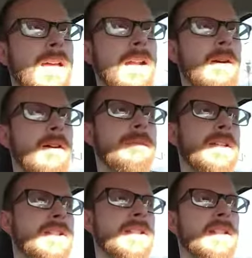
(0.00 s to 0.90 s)
I know I've
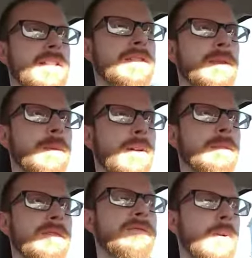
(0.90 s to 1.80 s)
mentioned at least the
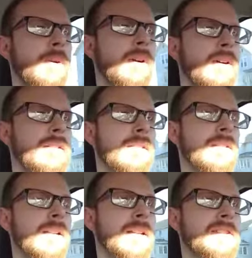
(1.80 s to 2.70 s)
one before
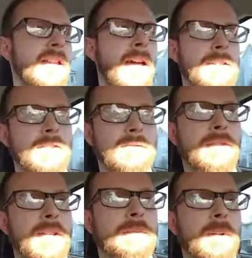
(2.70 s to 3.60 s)
in a status
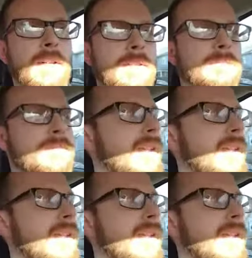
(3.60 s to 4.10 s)
on Facebook.